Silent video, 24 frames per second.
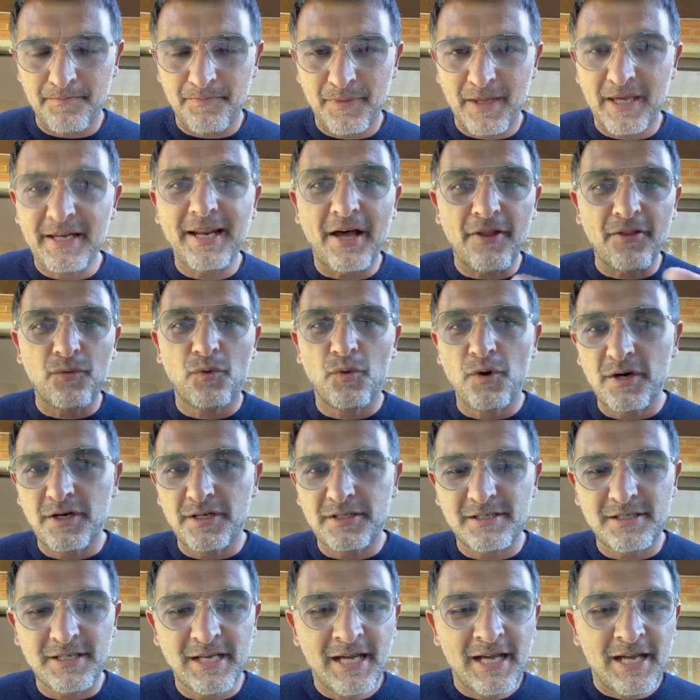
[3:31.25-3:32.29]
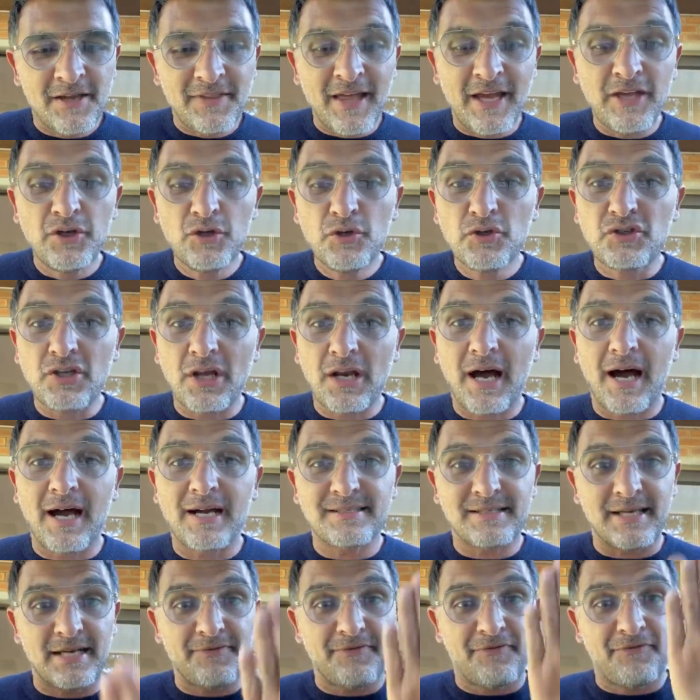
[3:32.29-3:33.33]
In other words, they utilize
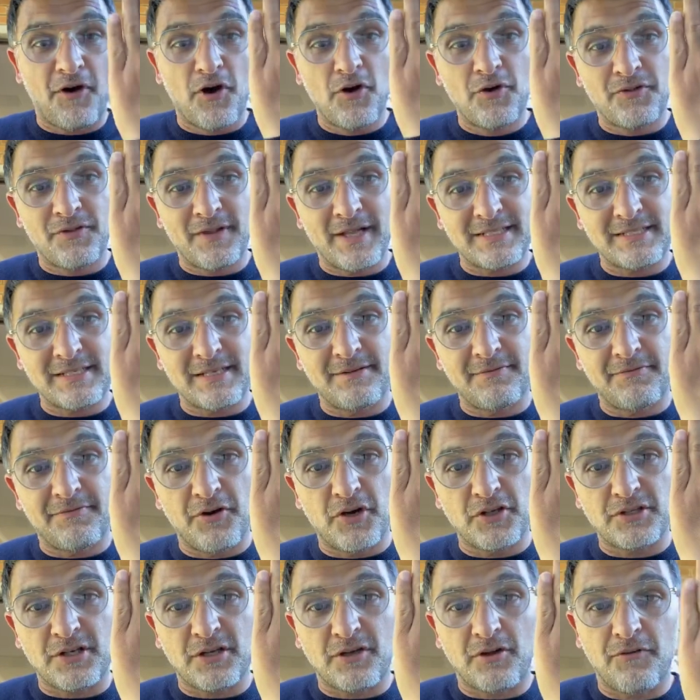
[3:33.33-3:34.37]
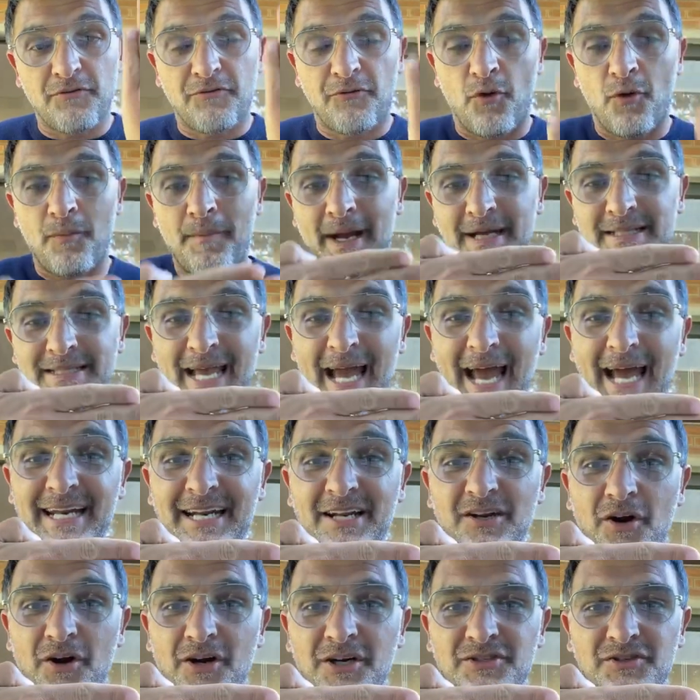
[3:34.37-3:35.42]
a phone that's in vertical format and in
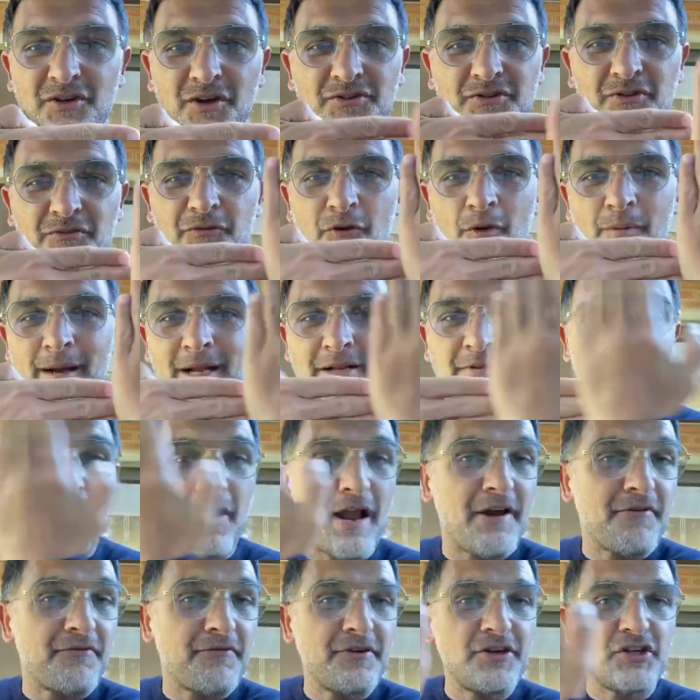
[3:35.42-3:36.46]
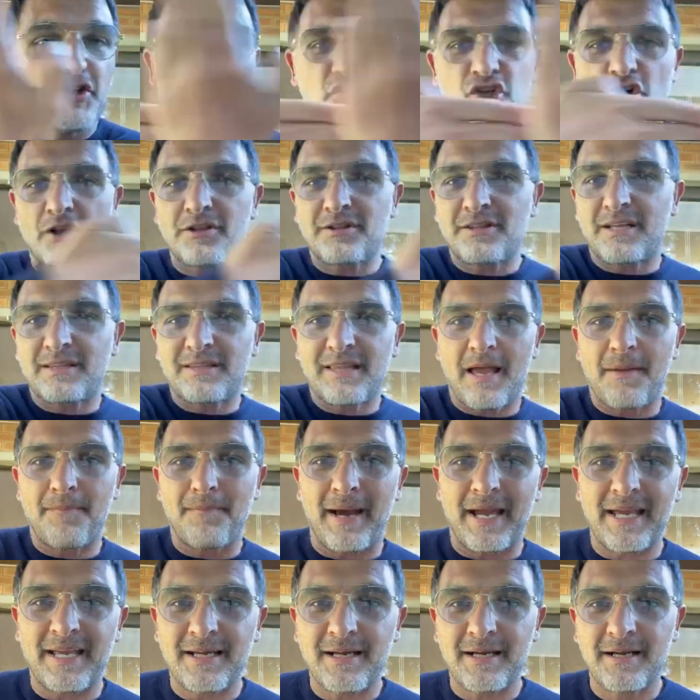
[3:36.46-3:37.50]
horizontal format for every shot that they
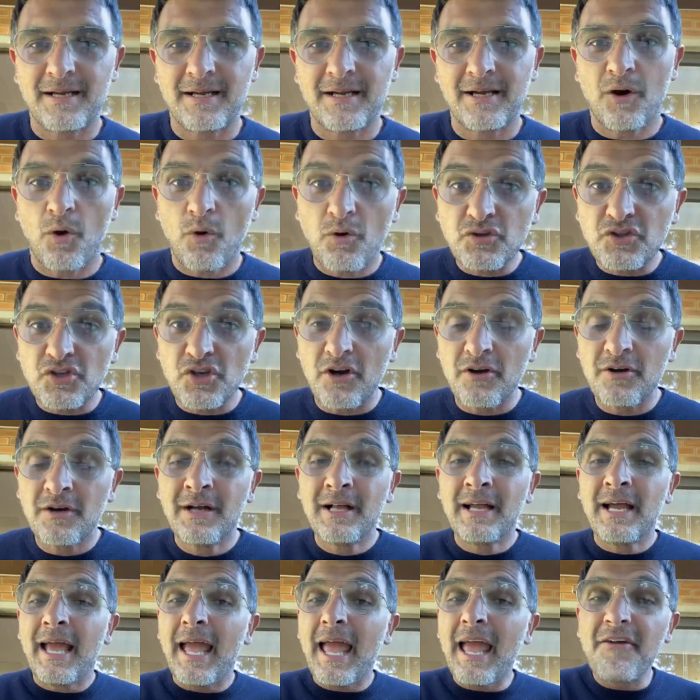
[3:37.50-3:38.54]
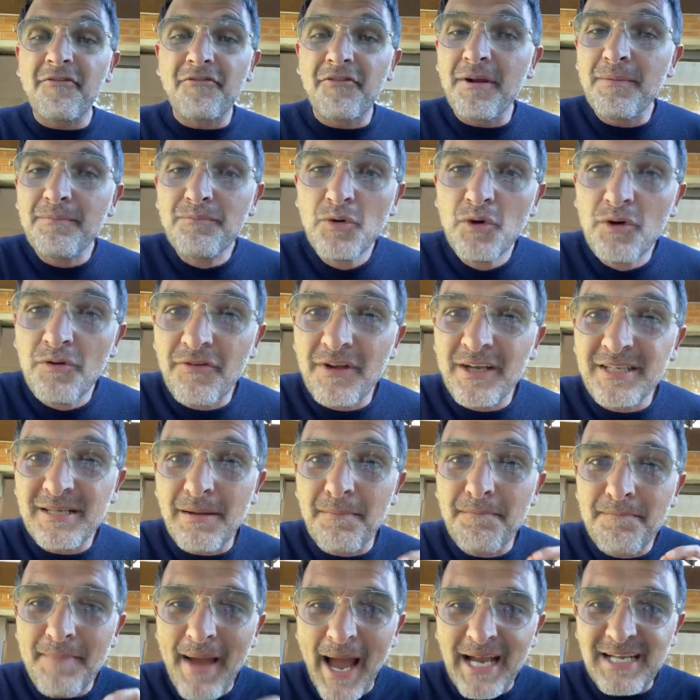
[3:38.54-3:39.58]
make. Also, every movie is a
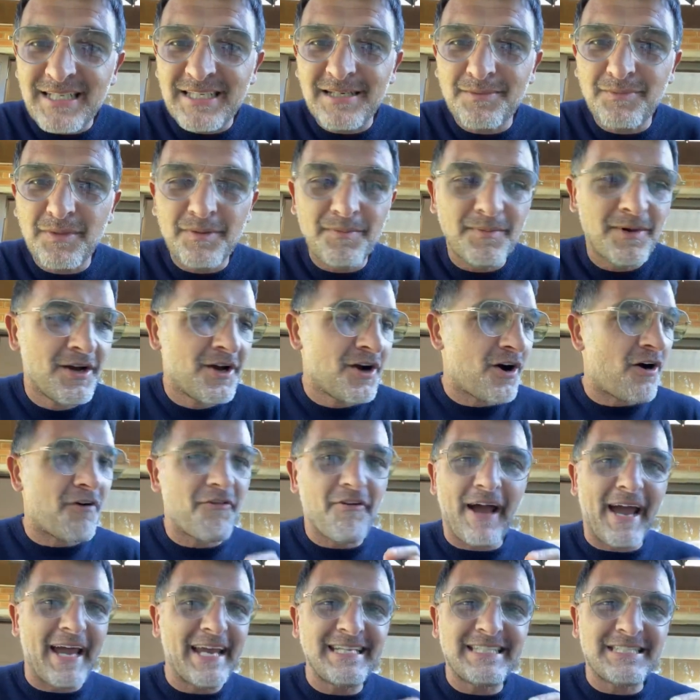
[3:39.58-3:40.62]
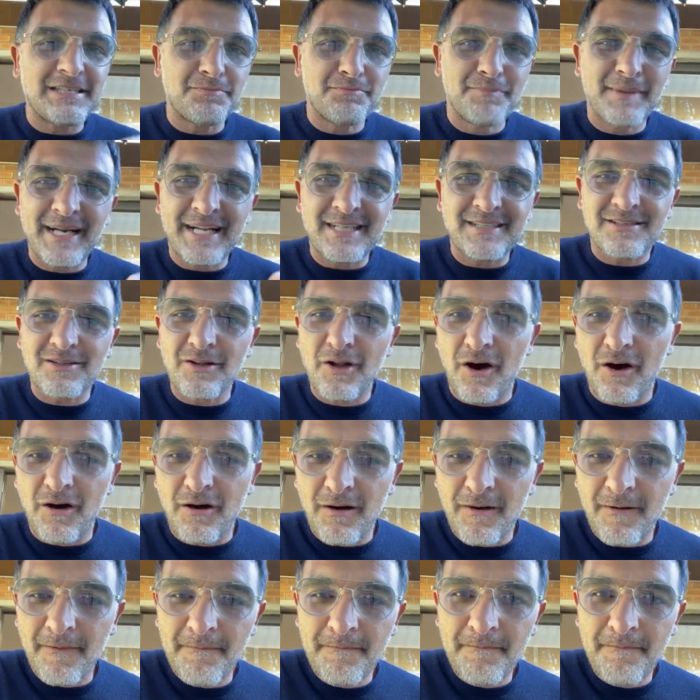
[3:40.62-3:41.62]
maximum of 8 minutes long.